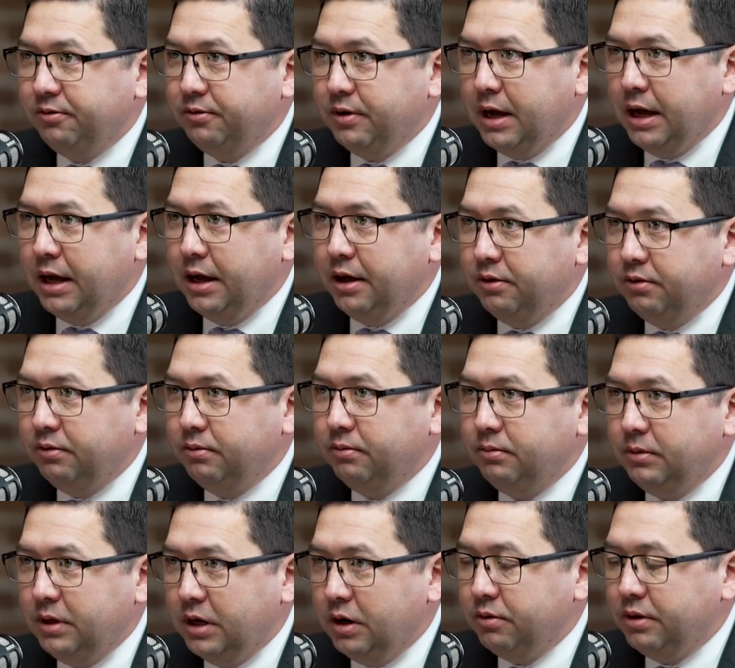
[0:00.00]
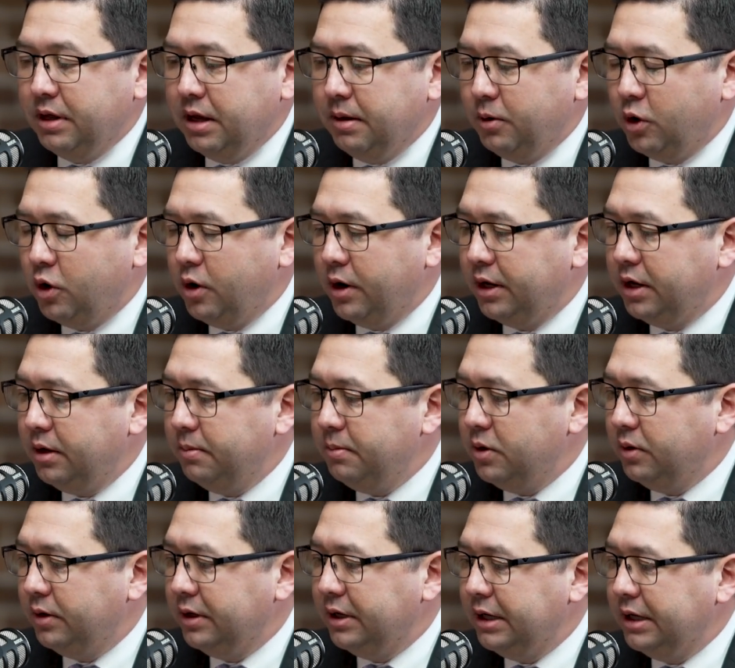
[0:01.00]
the immigrant
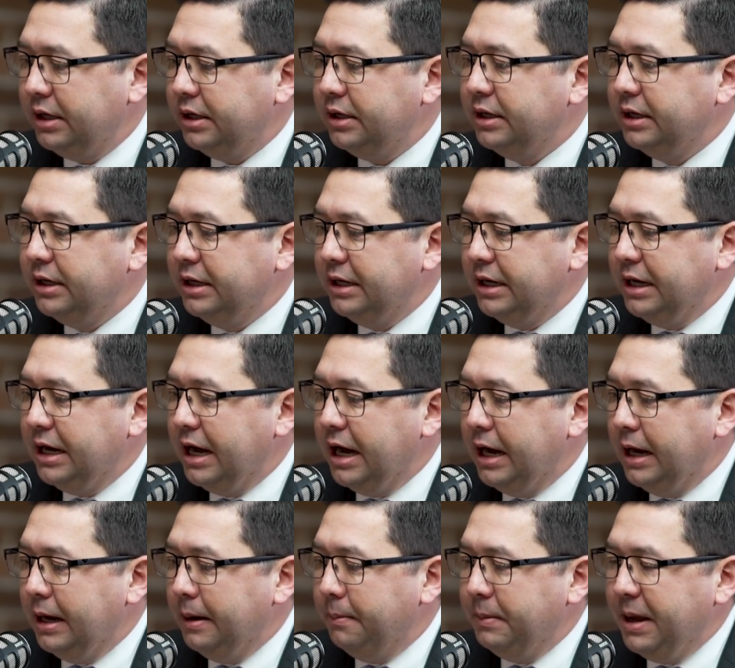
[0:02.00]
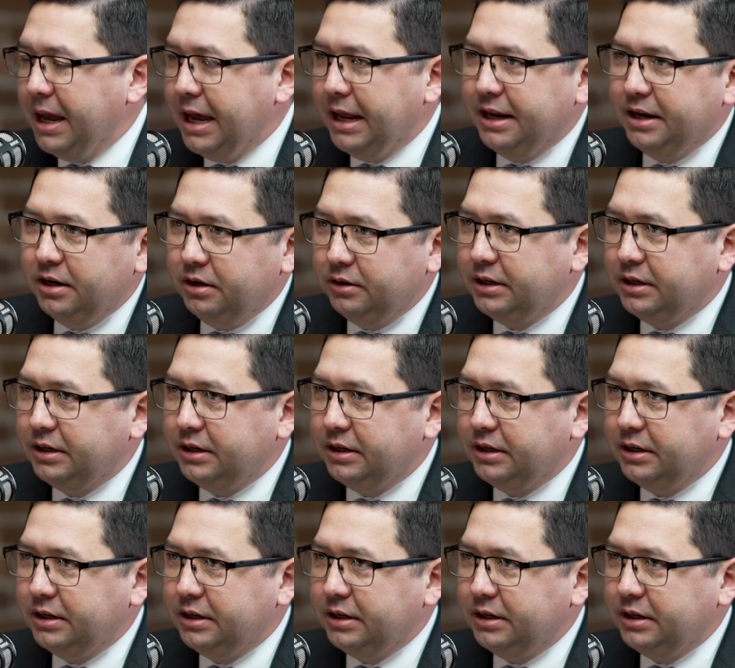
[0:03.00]
community, and